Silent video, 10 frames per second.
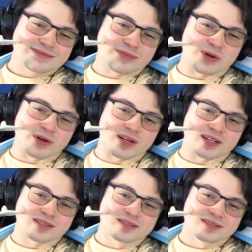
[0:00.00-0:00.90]

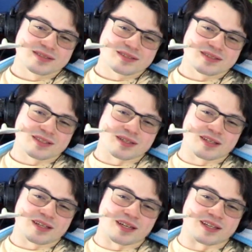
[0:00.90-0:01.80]
Moron.
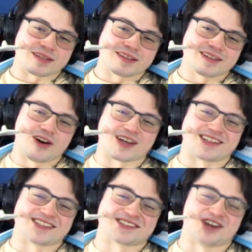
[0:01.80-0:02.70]
And, okay,
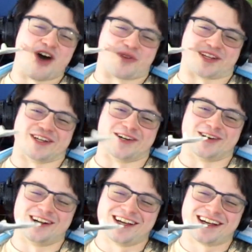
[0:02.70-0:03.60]
this is overkill.